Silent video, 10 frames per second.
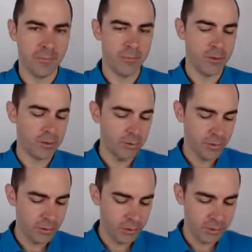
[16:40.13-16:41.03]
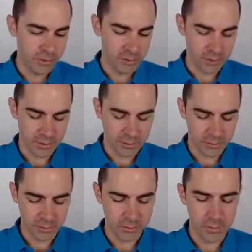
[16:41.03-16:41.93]
So even though this is
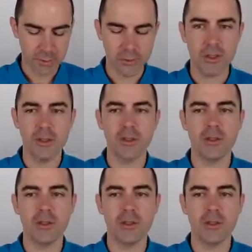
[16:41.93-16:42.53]
a simple tracker,